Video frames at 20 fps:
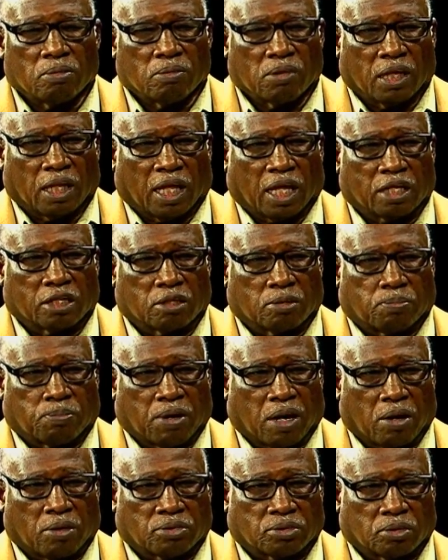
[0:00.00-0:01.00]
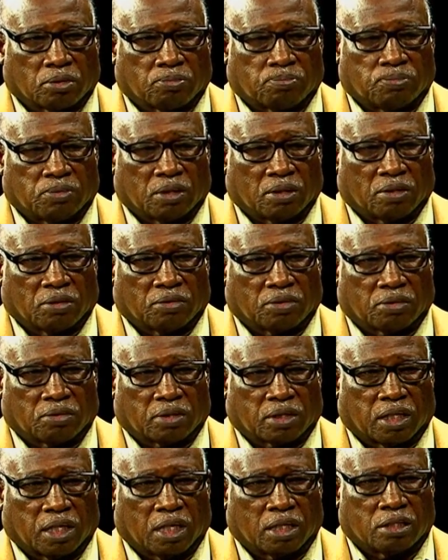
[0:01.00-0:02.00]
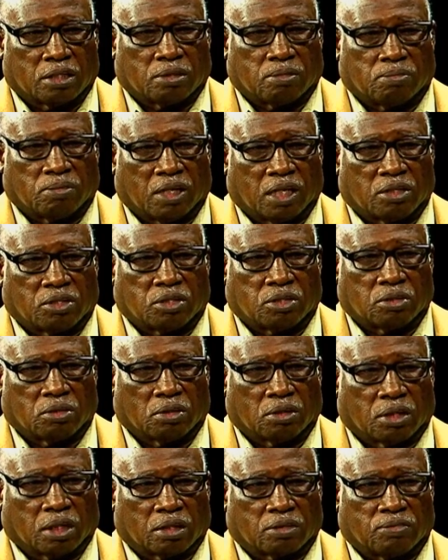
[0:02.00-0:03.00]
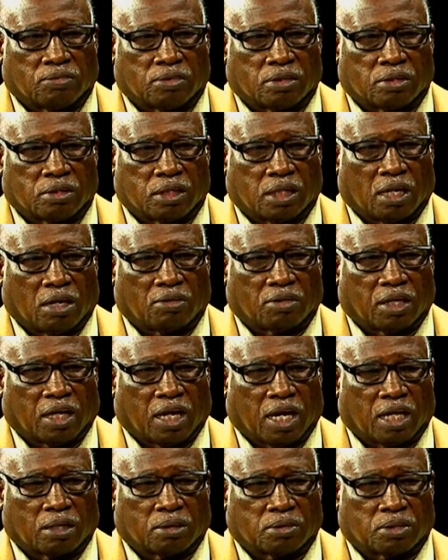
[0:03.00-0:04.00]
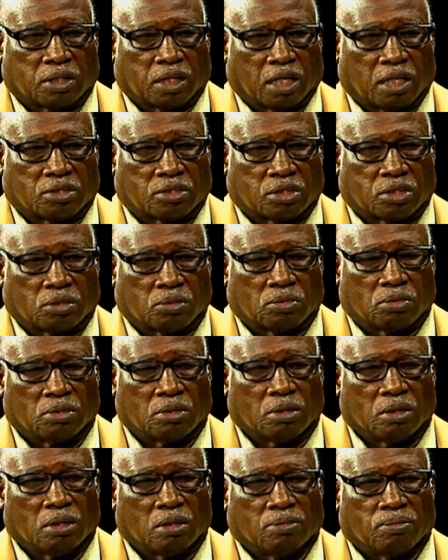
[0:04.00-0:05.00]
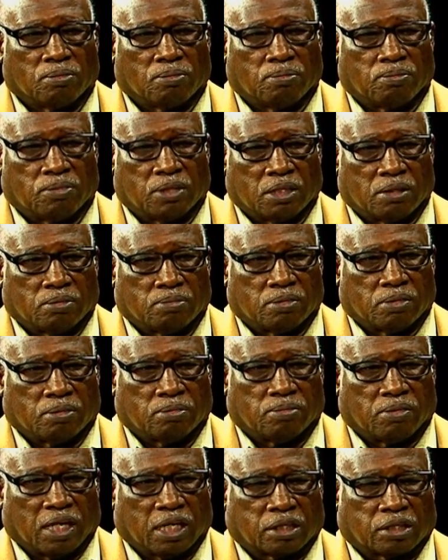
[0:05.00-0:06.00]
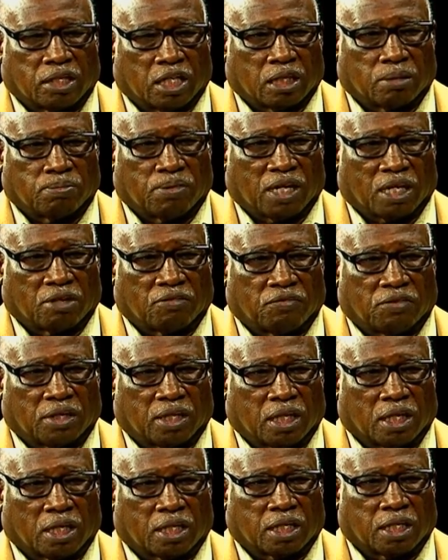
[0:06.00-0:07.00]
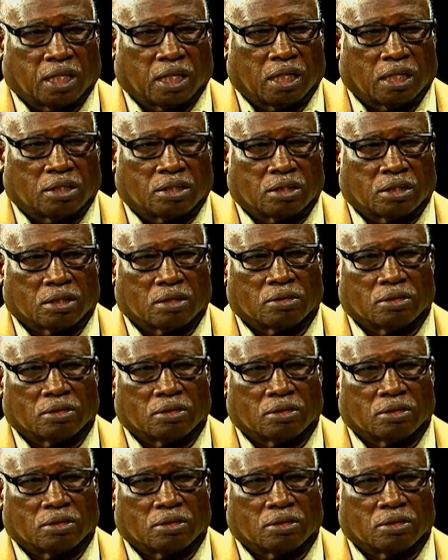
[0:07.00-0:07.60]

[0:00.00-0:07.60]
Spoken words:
a lot of the parents of the kids made sure that now they had a chance to make things better for their kids,